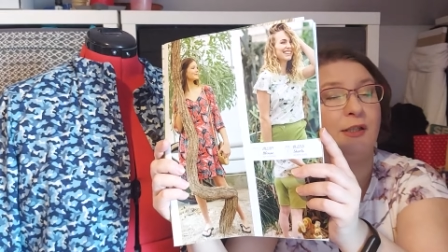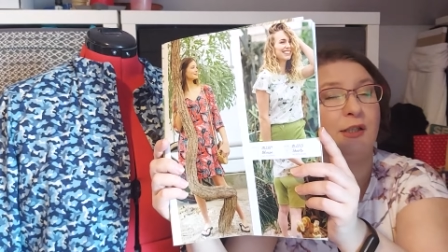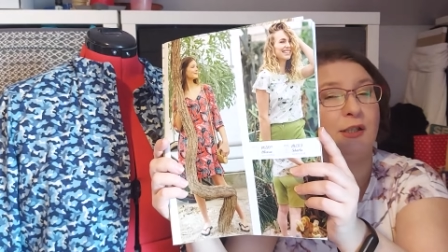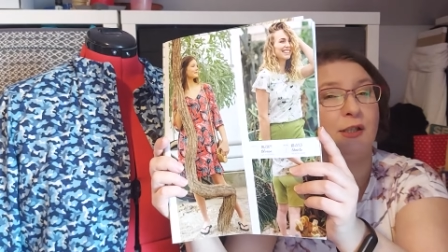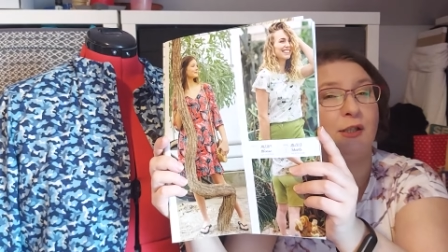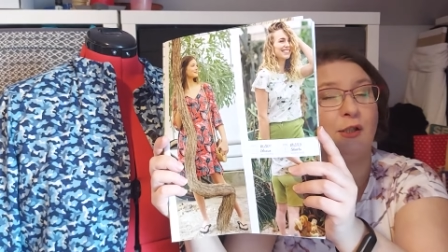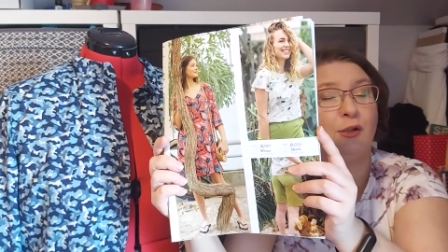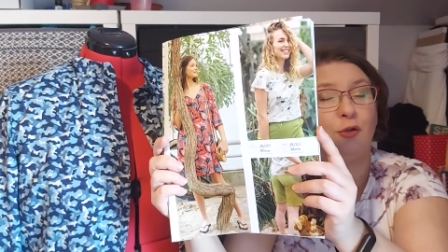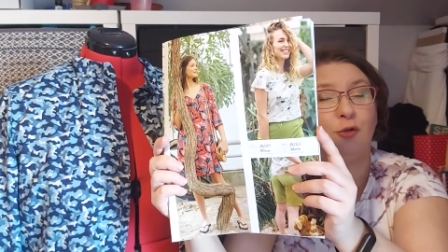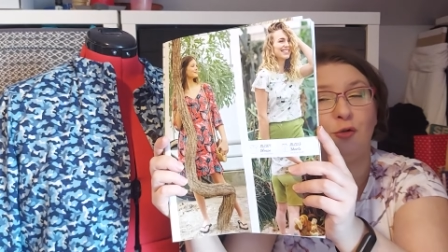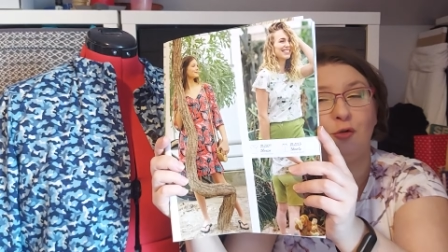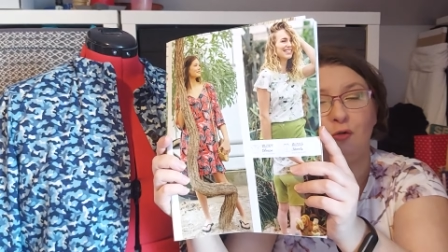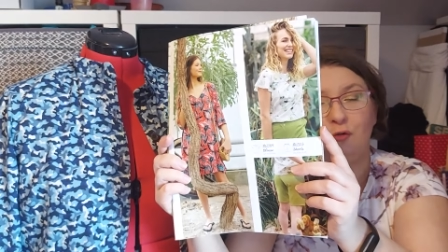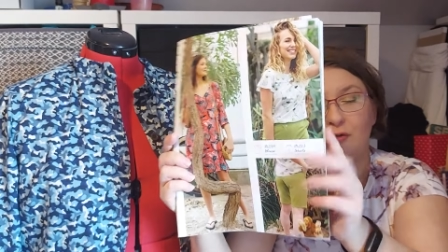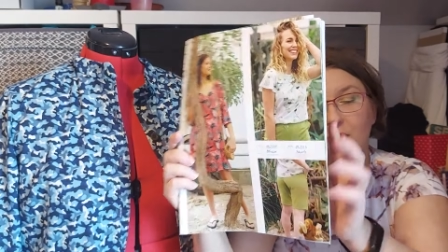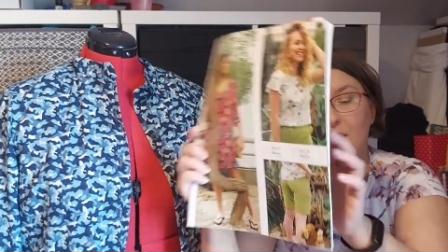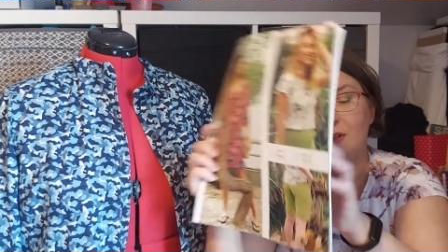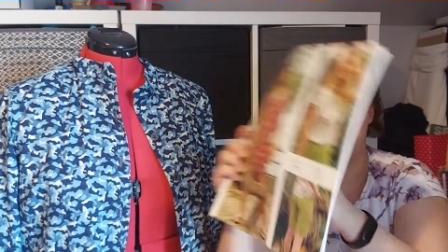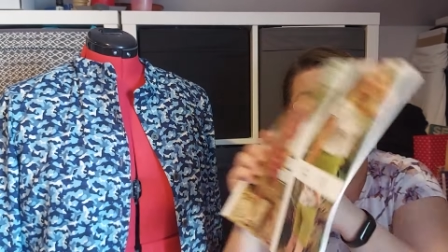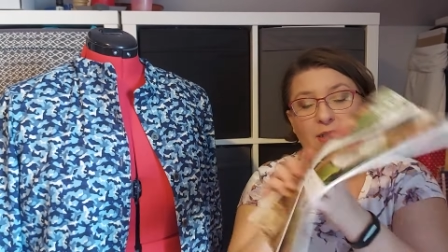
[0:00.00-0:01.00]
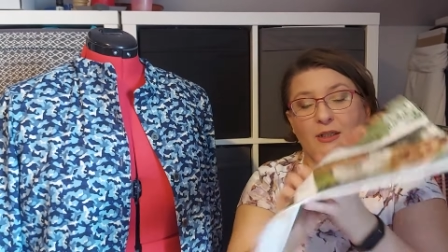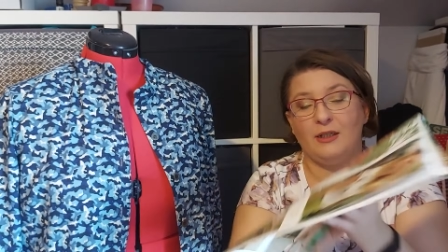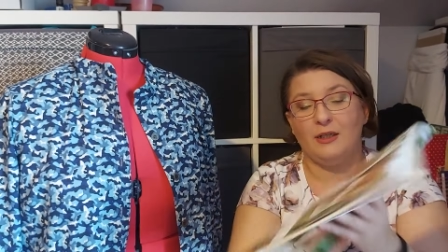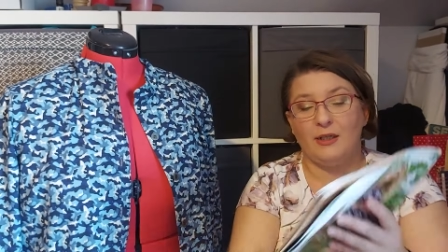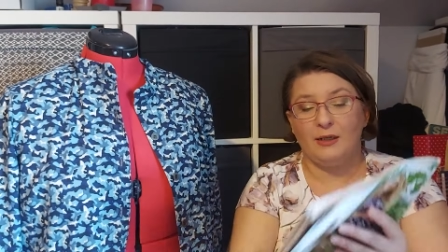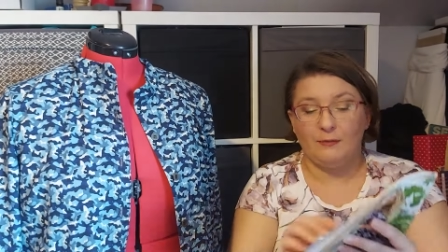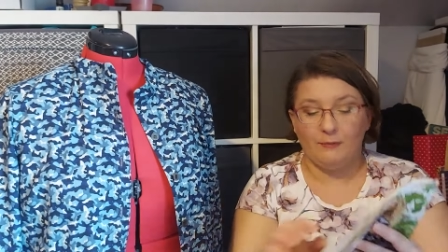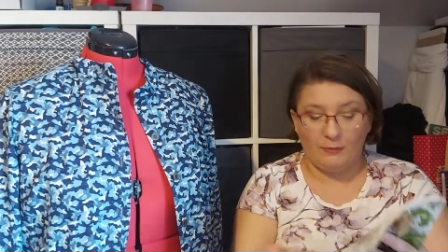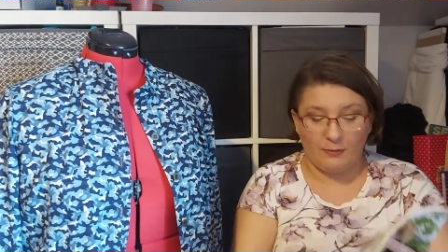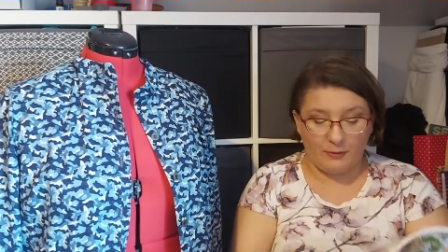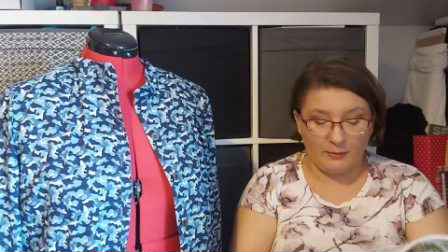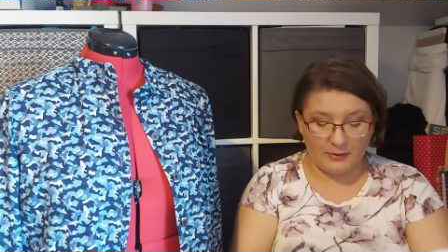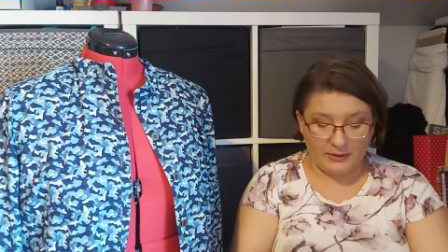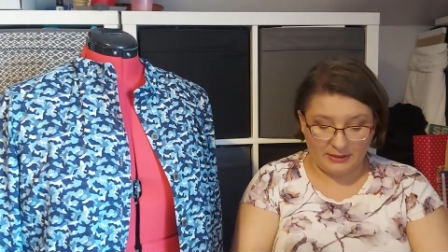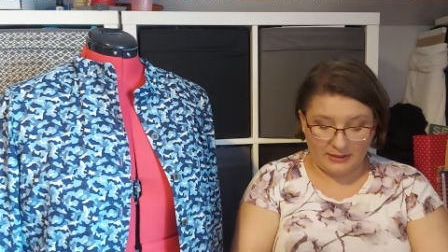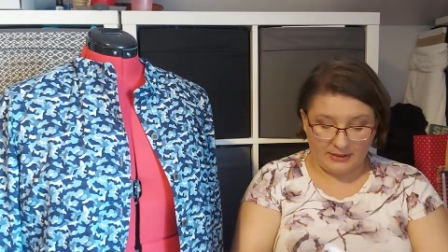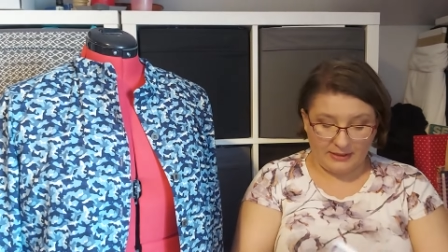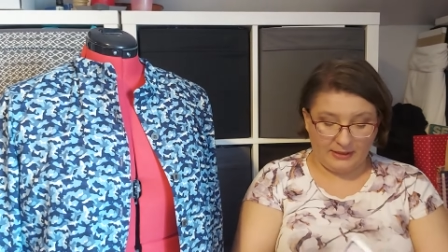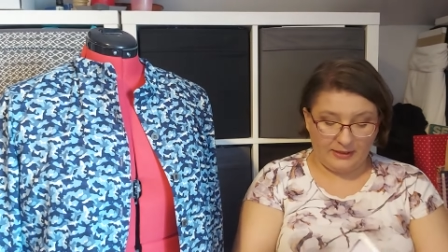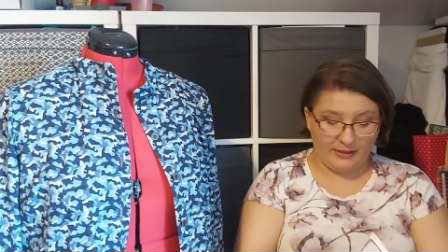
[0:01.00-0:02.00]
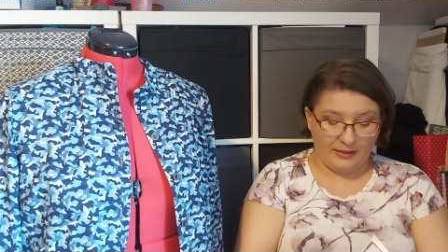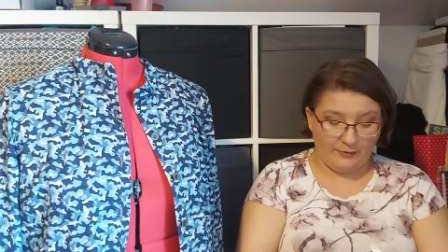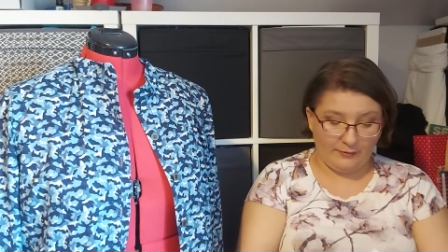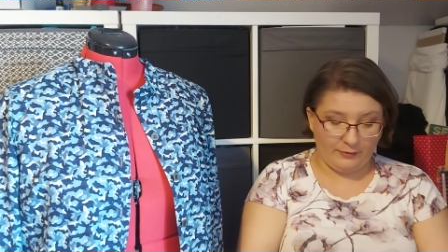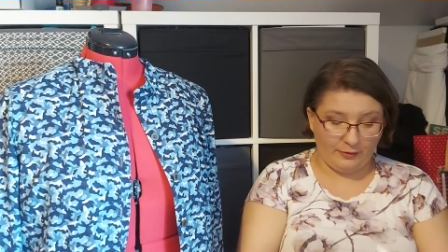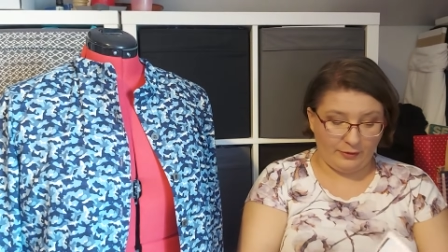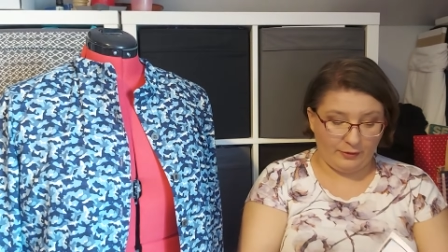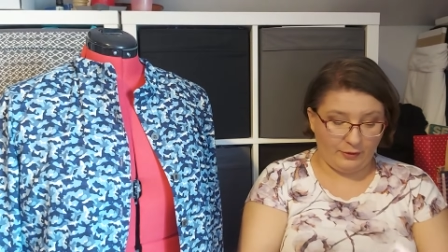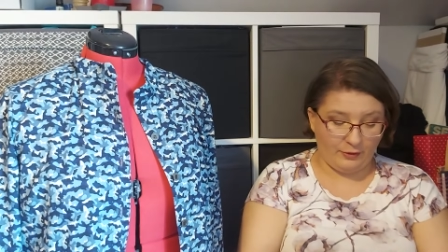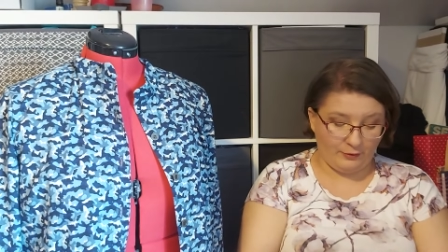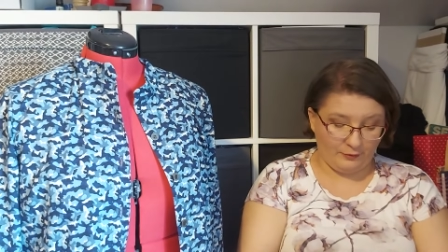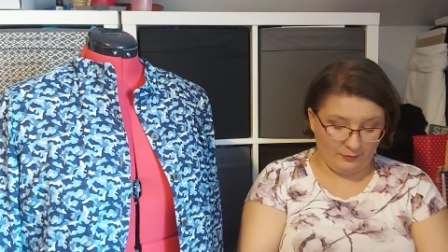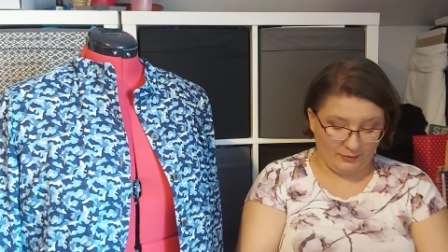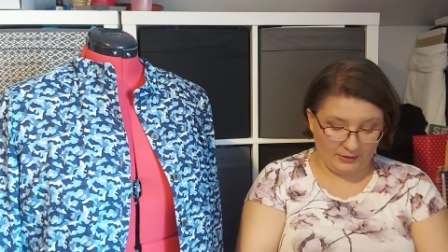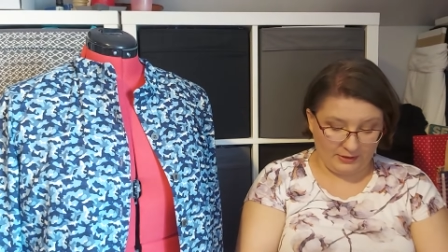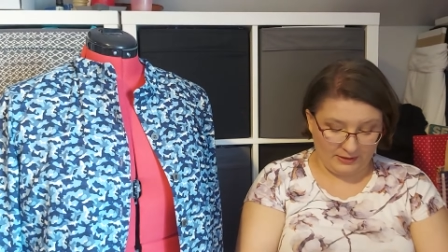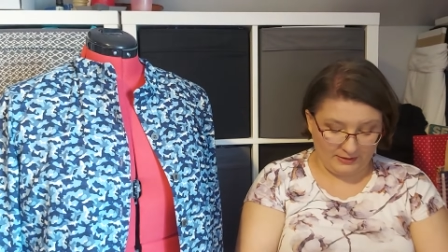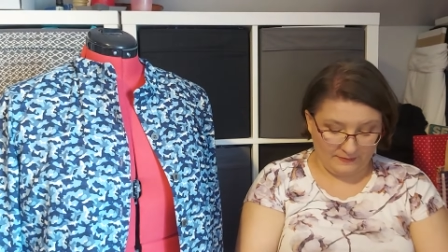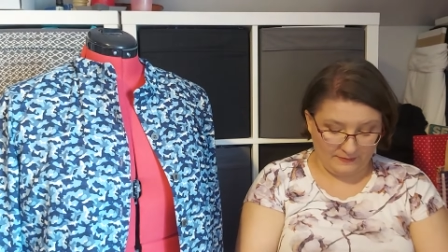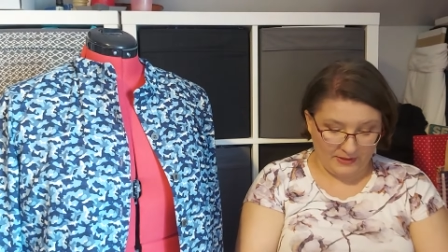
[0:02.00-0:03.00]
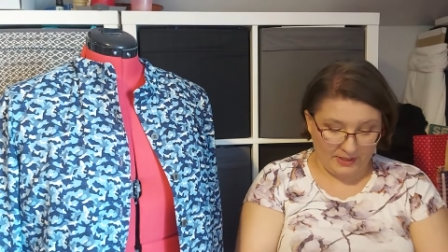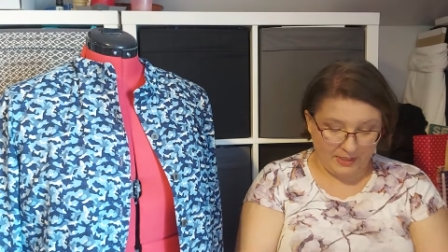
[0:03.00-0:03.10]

just adore it. We will see how it goes.